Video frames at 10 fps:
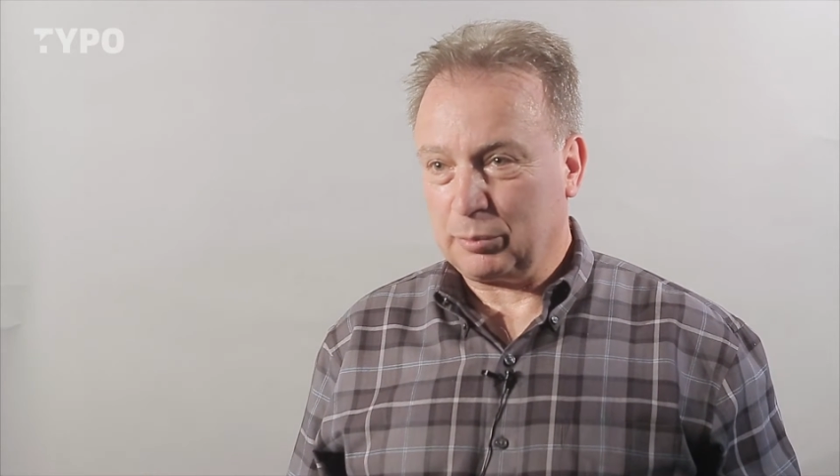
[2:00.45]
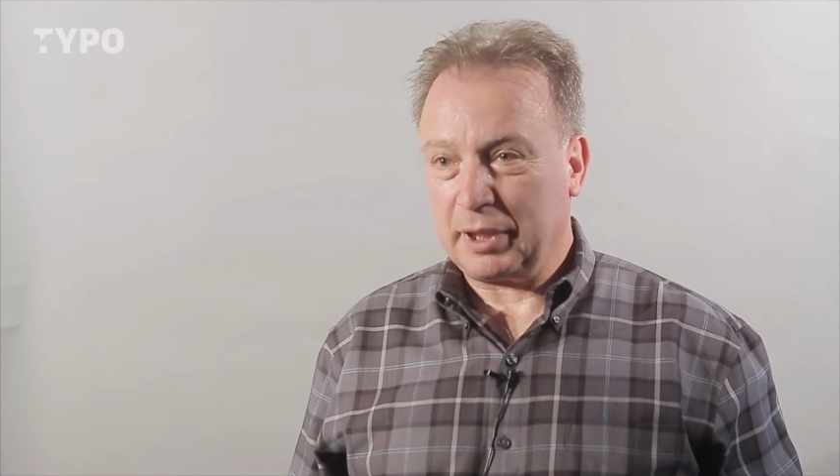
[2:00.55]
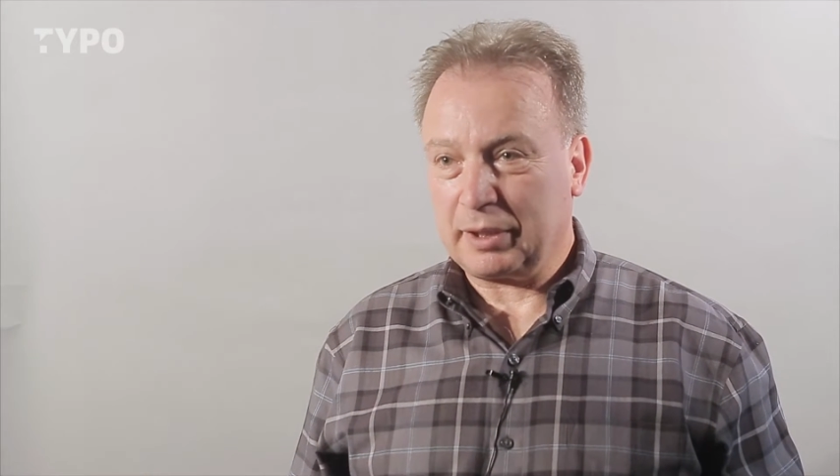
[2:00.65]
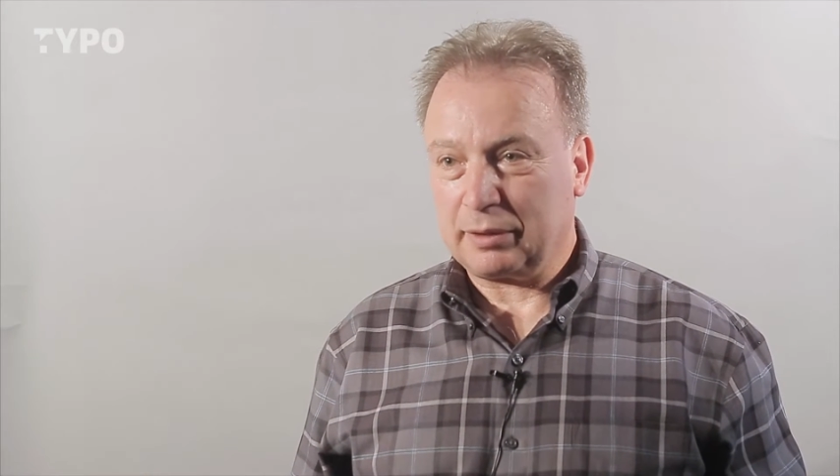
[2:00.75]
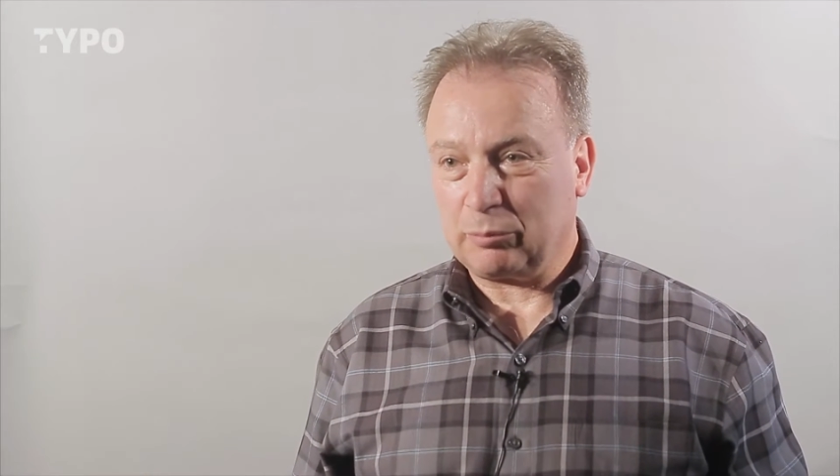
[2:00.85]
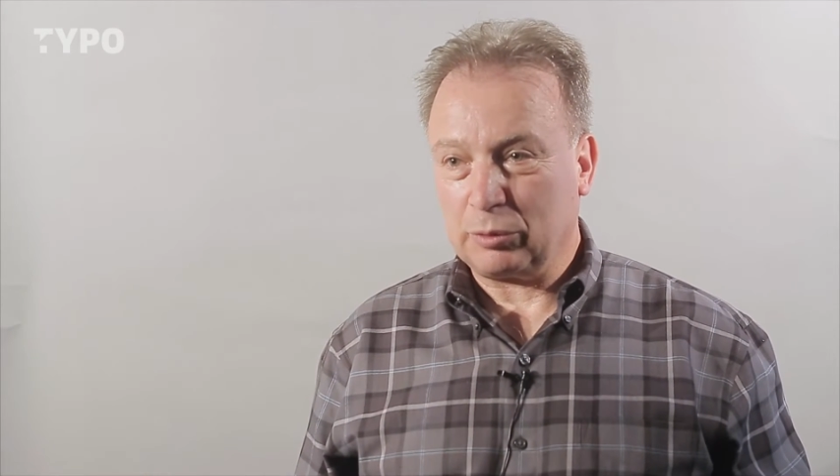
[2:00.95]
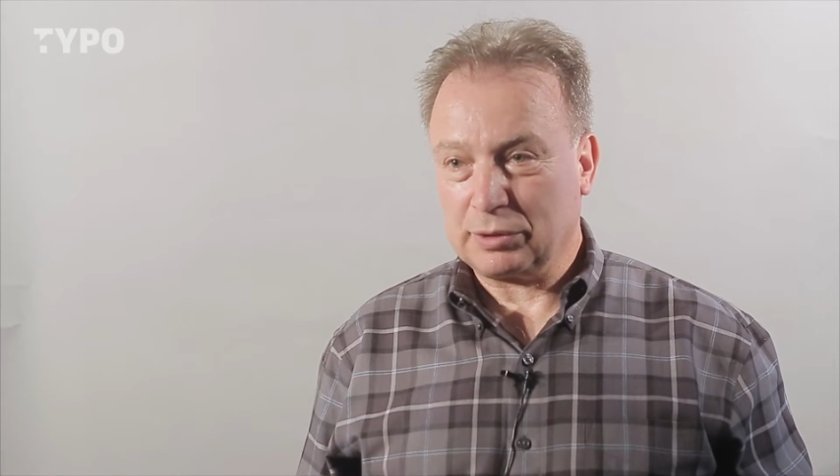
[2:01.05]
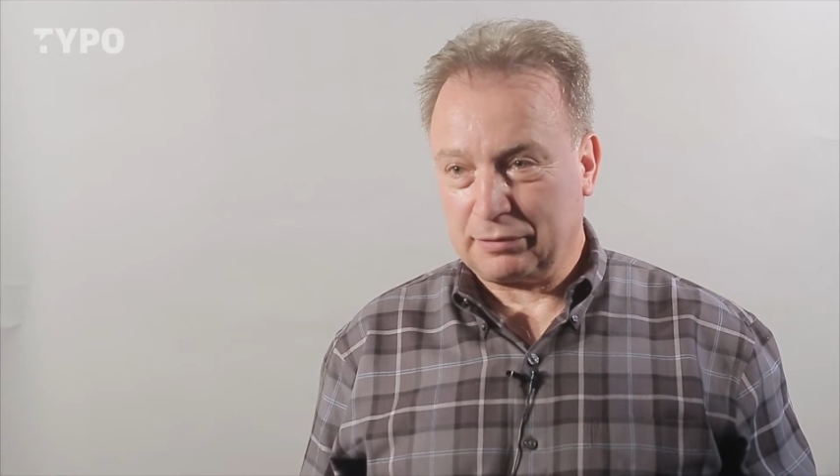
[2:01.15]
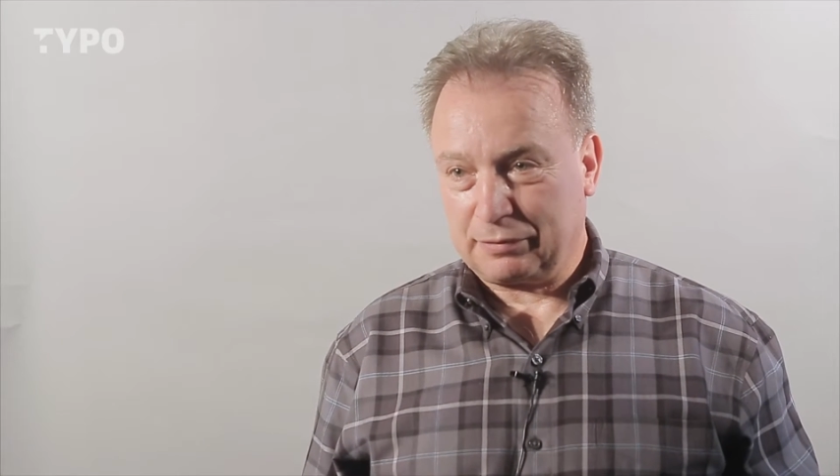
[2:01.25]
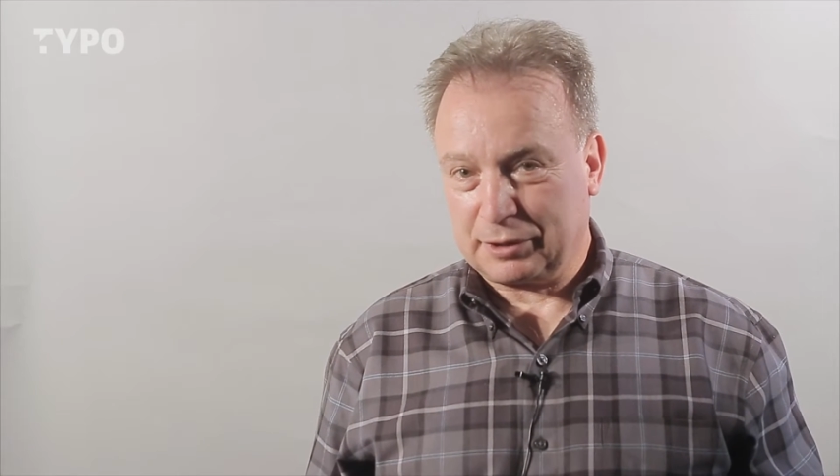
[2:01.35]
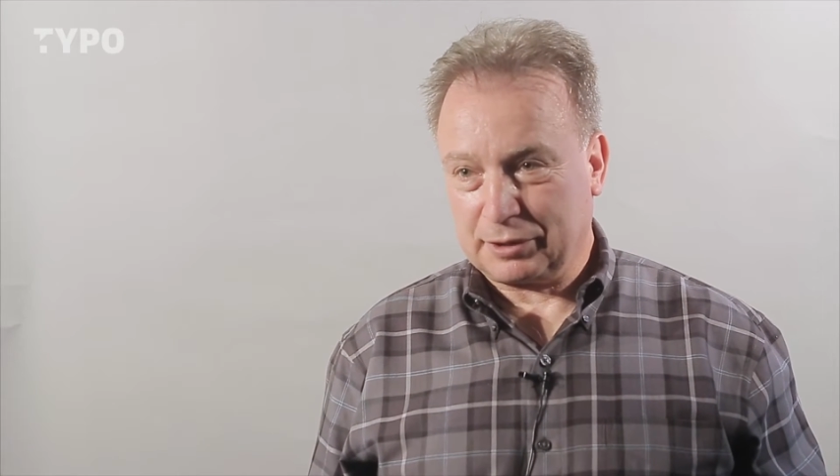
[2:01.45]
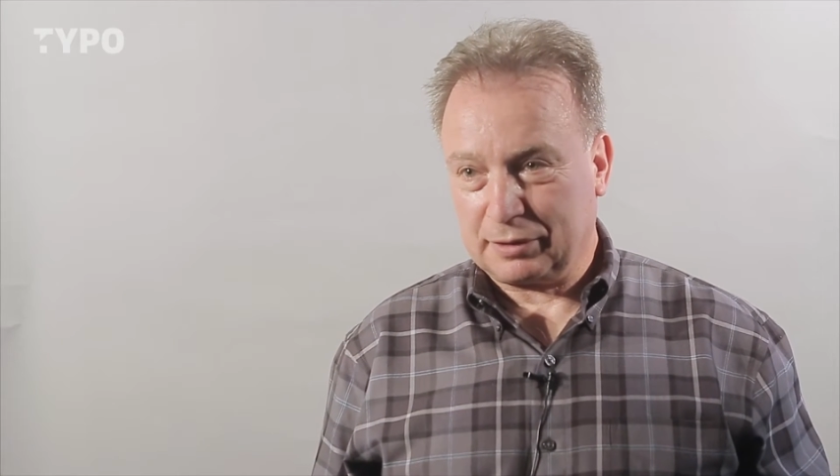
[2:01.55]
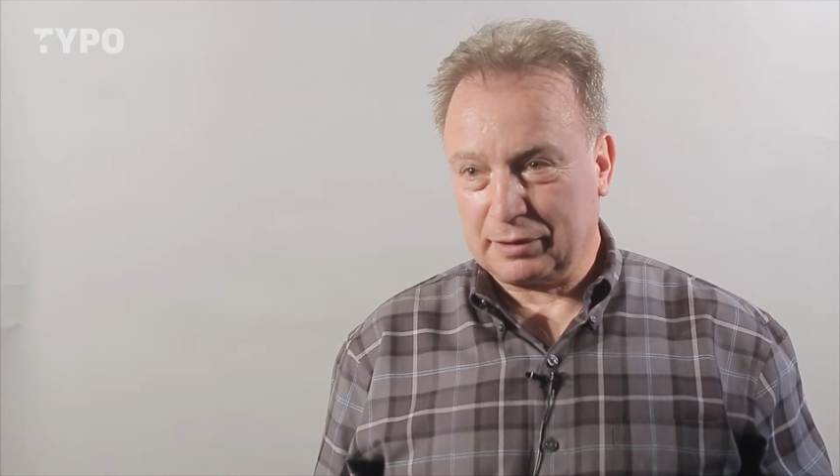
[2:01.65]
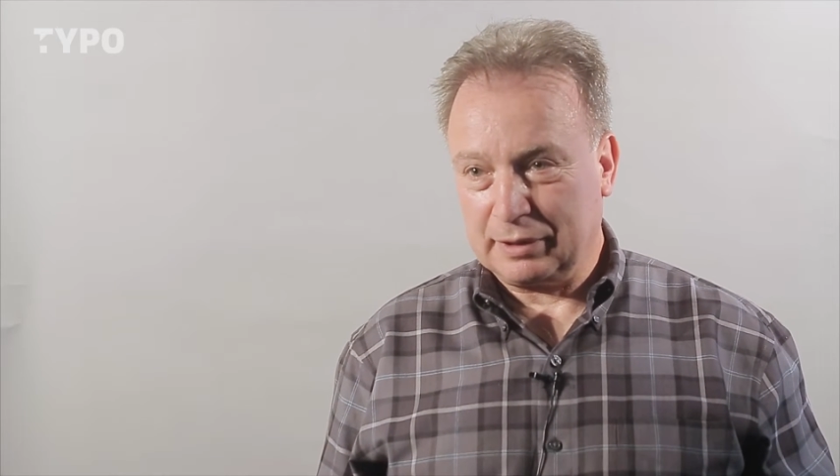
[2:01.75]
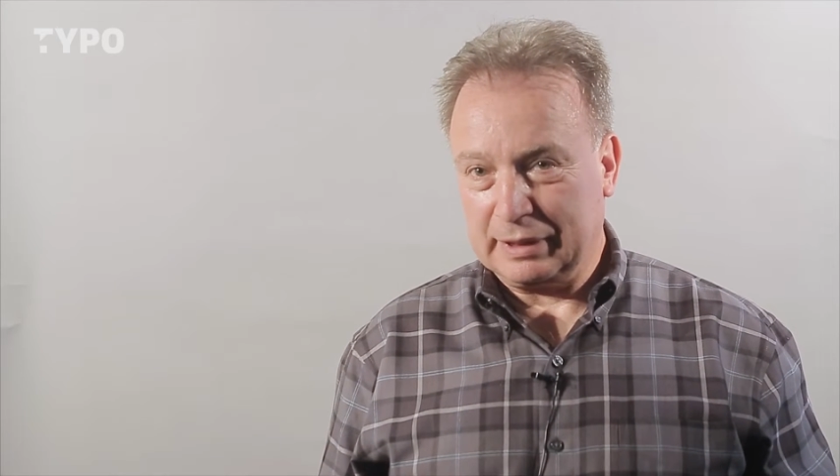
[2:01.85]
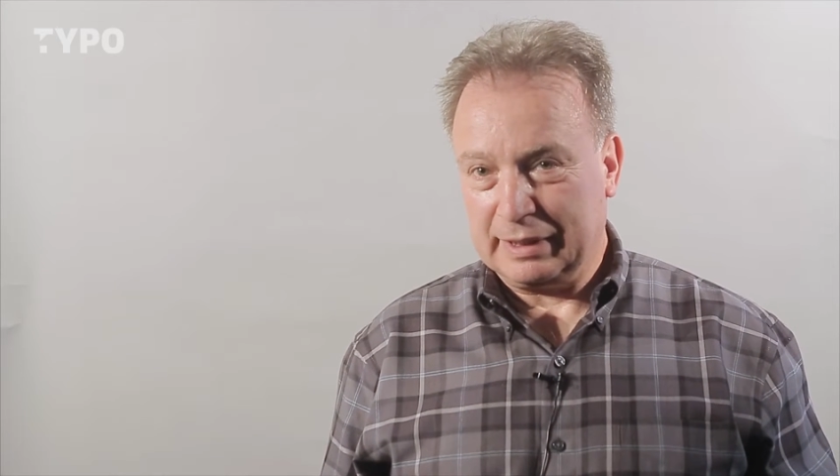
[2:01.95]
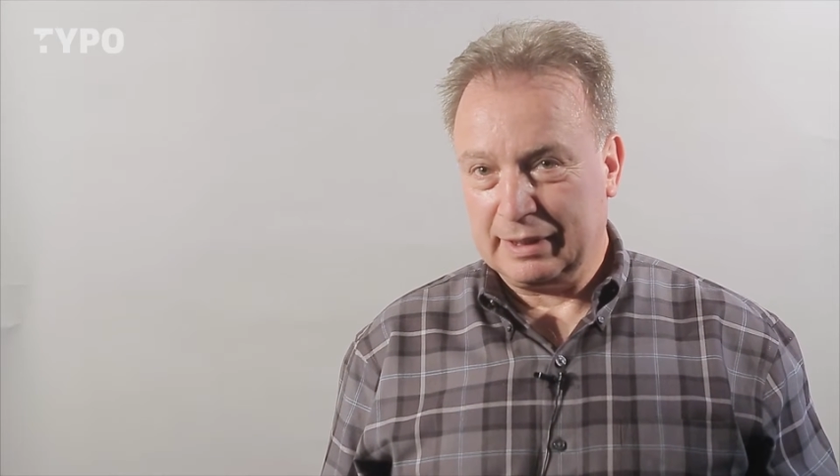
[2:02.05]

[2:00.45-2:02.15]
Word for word: make it most efficient.